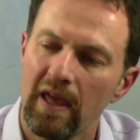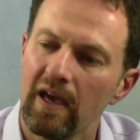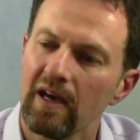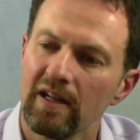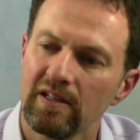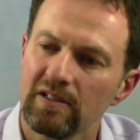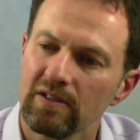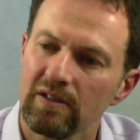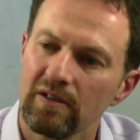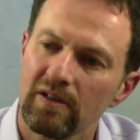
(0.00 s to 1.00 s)
And
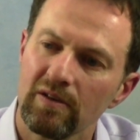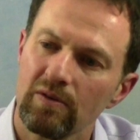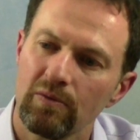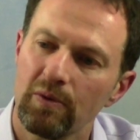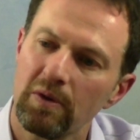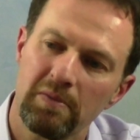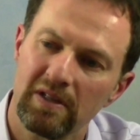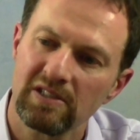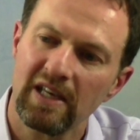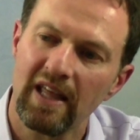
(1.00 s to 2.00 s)
we want to be
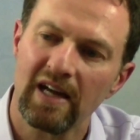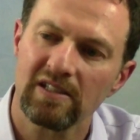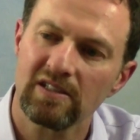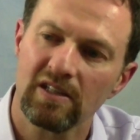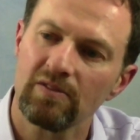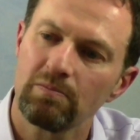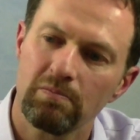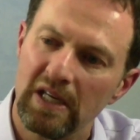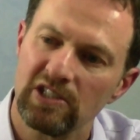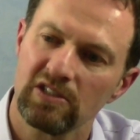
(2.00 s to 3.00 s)
able to say that to
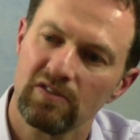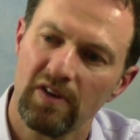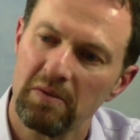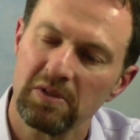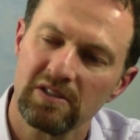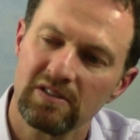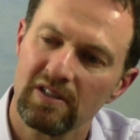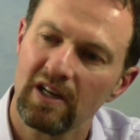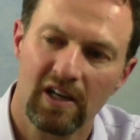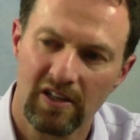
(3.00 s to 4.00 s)
patients and families.
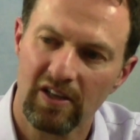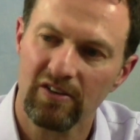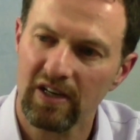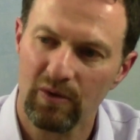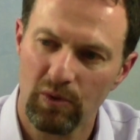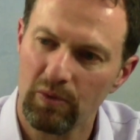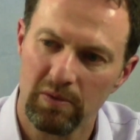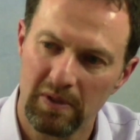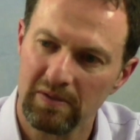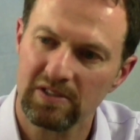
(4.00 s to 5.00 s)
And on the other hand, we want
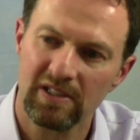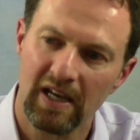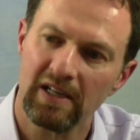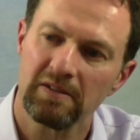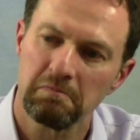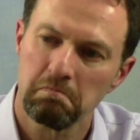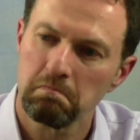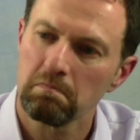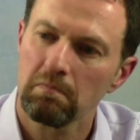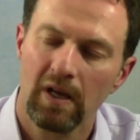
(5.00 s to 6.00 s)
to be able to say,
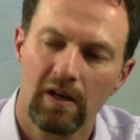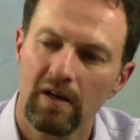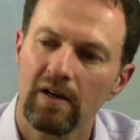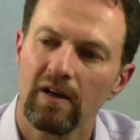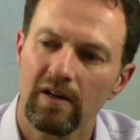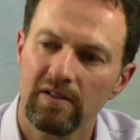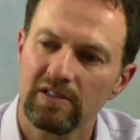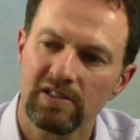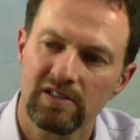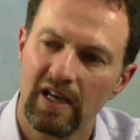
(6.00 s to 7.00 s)

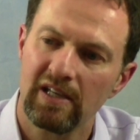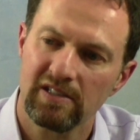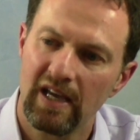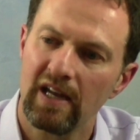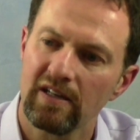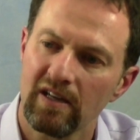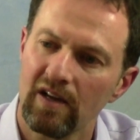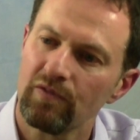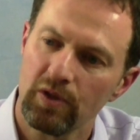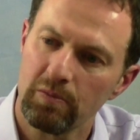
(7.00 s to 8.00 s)
this is as yet
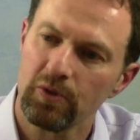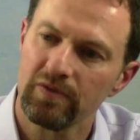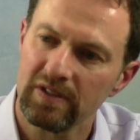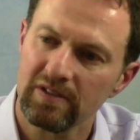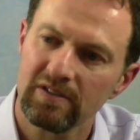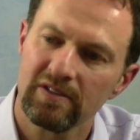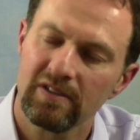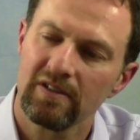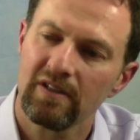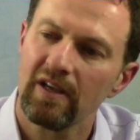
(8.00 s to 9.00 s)
not fully proven.
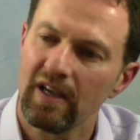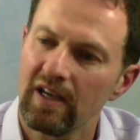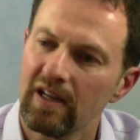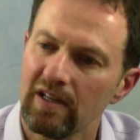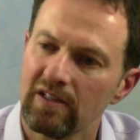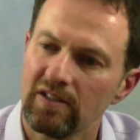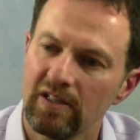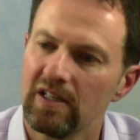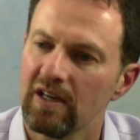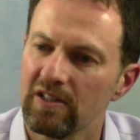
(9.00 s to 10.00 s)
And you
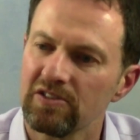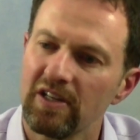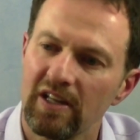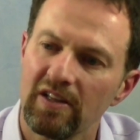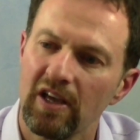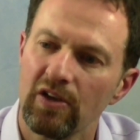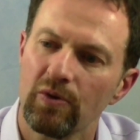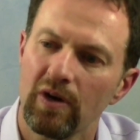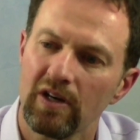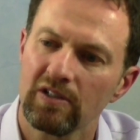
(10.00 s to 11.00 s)
need to understand that
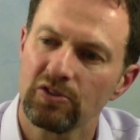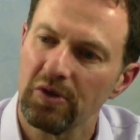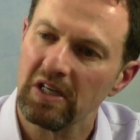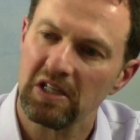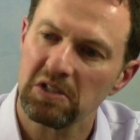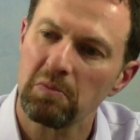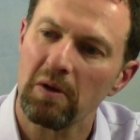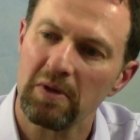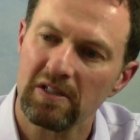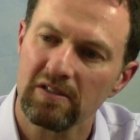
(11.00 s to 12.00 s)
you are joining an
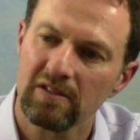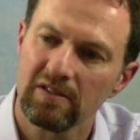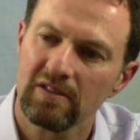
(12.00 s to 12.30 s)
experiment.